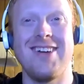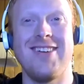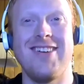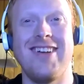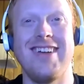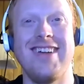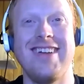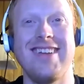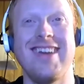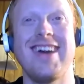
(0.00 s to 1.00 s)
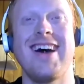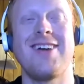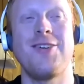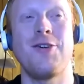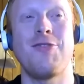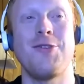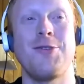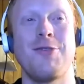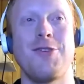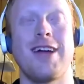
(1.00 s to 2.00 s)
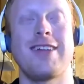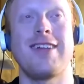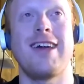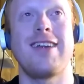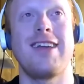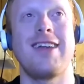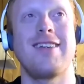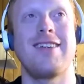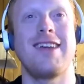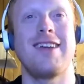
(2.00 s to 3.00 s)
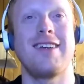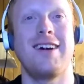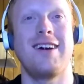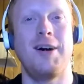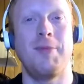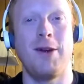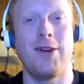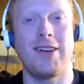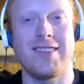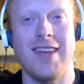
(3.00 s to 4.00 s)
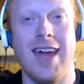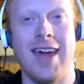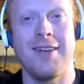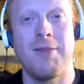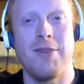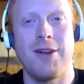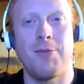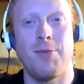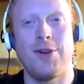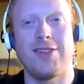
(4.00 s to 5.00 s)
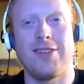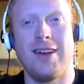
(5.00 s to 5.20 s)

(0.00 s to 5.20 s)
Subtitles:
I don't know if you got that in America's hat up there, but